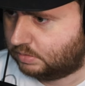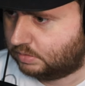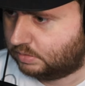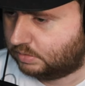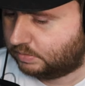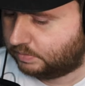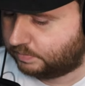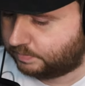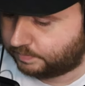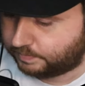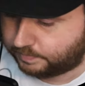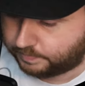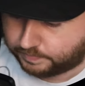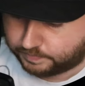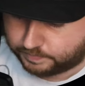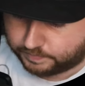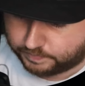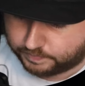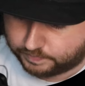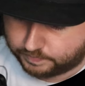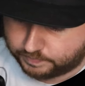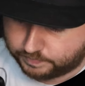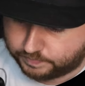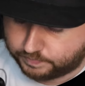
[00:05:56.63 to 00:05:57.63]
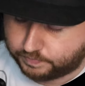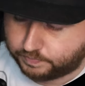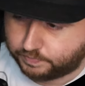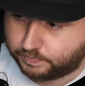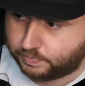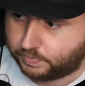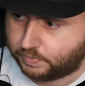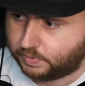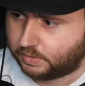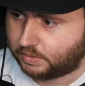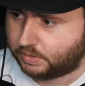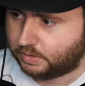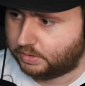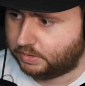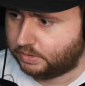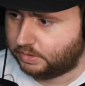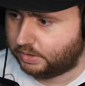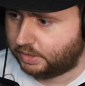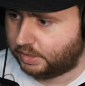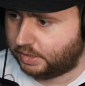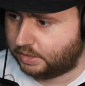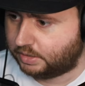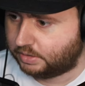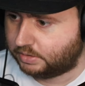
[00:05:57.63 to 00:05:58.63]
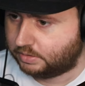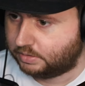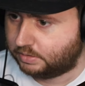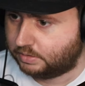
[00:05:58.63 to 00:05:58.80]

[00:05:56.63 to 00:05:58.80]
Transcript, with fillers: I heard writing. Yeah.